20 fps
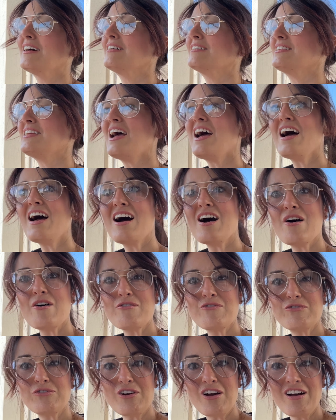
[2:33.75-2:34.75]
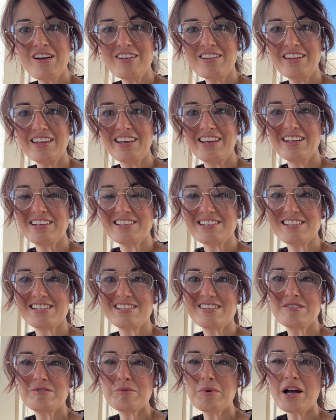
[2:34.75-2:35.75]
Yeah, a froglet.
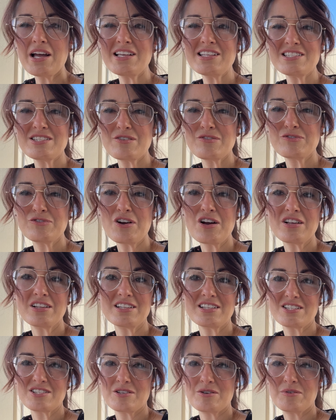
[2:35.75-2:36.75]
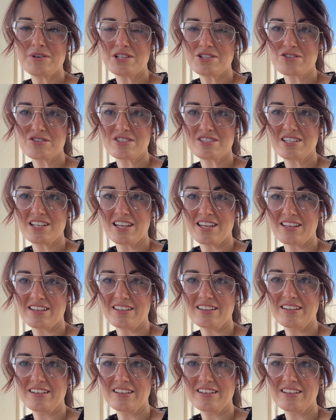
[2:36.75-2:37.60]
Why is the froglet so interesting?